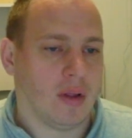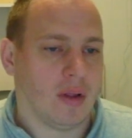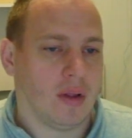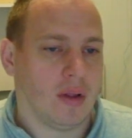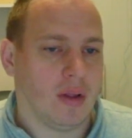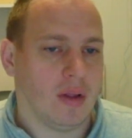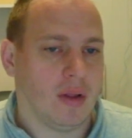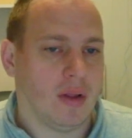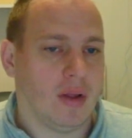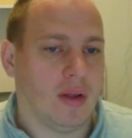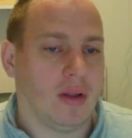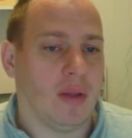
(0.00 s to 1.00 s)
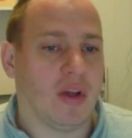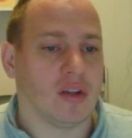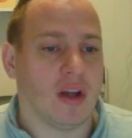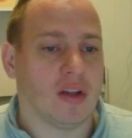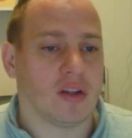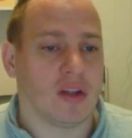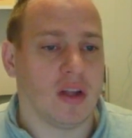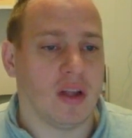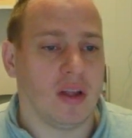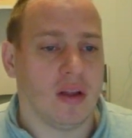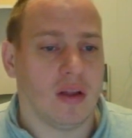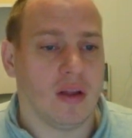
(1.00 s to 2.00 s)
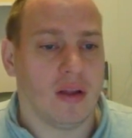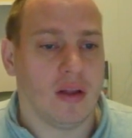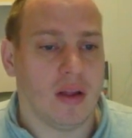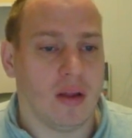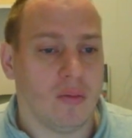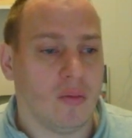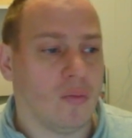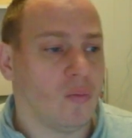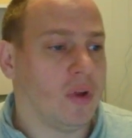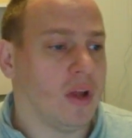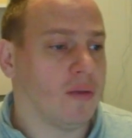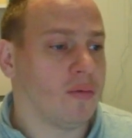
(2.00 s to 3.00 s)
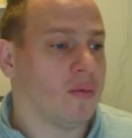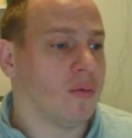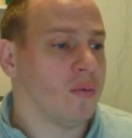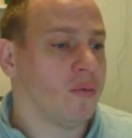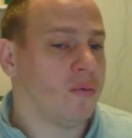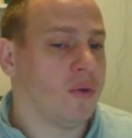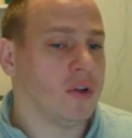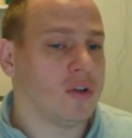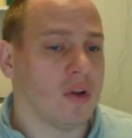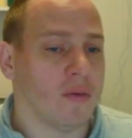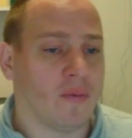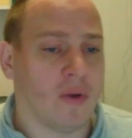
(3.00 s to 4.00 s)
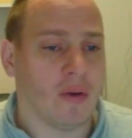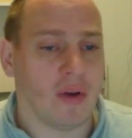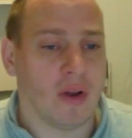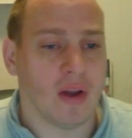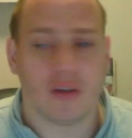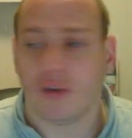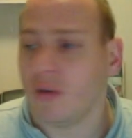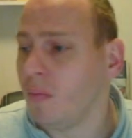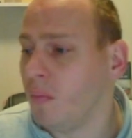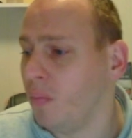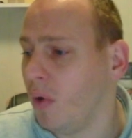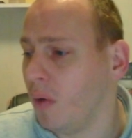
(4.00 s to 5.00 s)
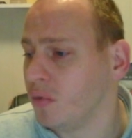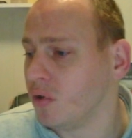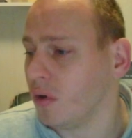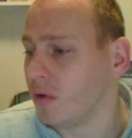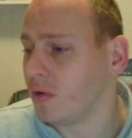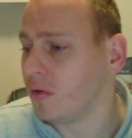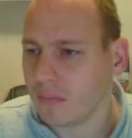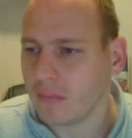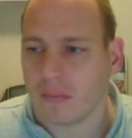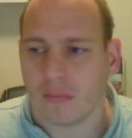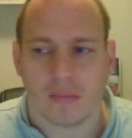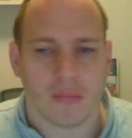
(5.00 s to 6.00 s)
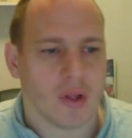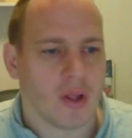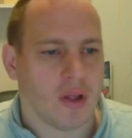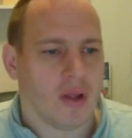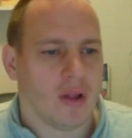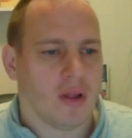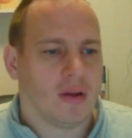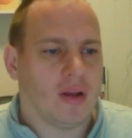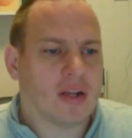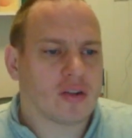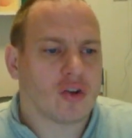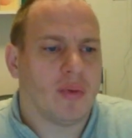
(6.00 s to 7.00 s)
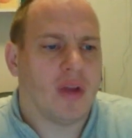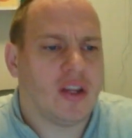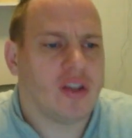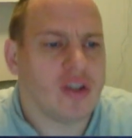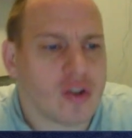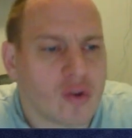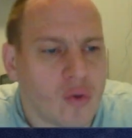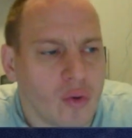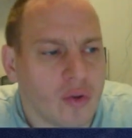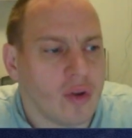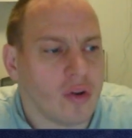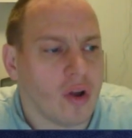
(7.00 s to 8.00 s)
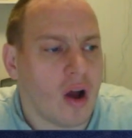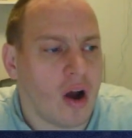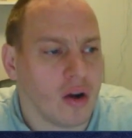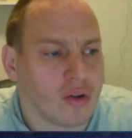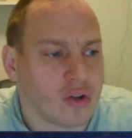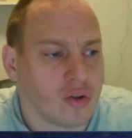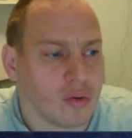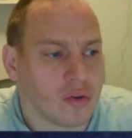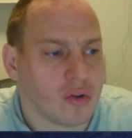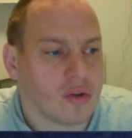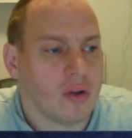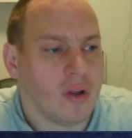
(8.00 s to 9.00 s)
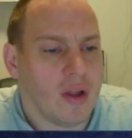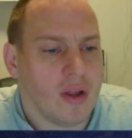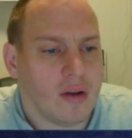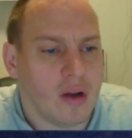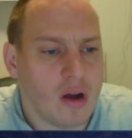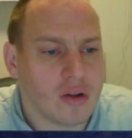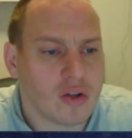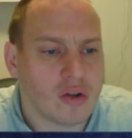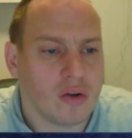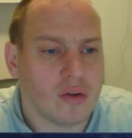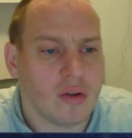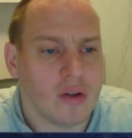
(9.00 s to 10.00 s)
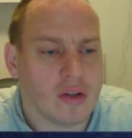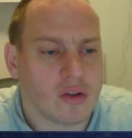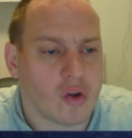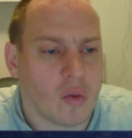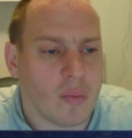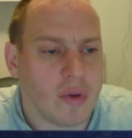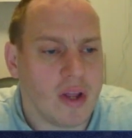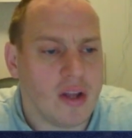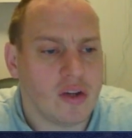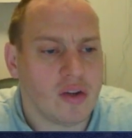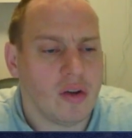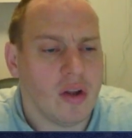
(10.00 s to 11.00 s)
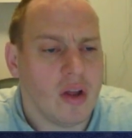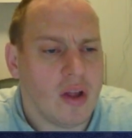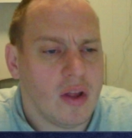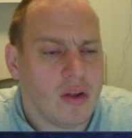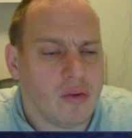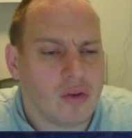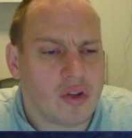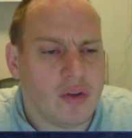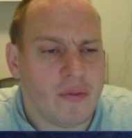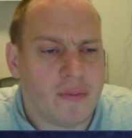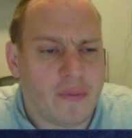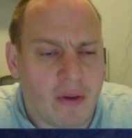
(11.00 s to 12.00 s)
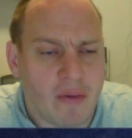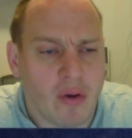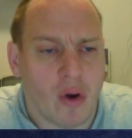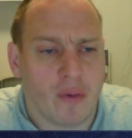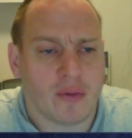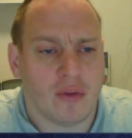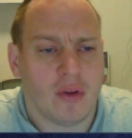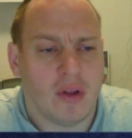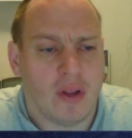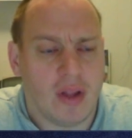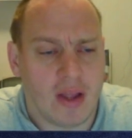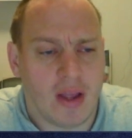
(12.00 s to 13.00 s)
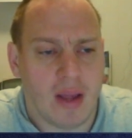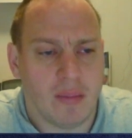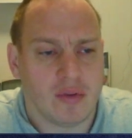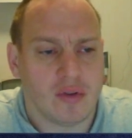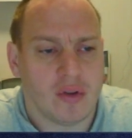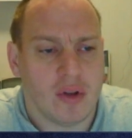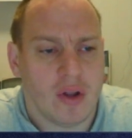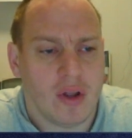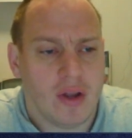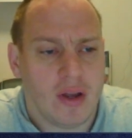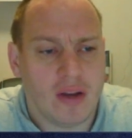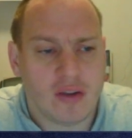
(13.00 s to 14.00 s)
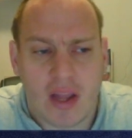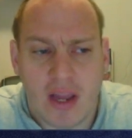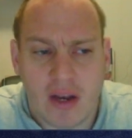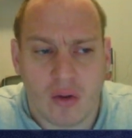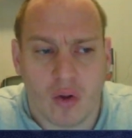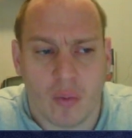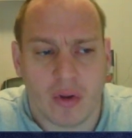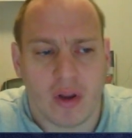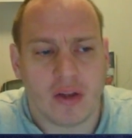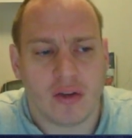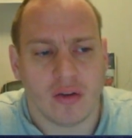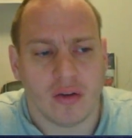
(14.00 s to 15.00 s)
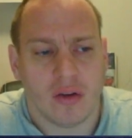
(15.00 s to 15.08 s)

And he makes a nice king, and we have finished a very nice bomb shot. The next combination is called the arch shot. The arch shot is a combination you see very often in games. It is a hidden combination.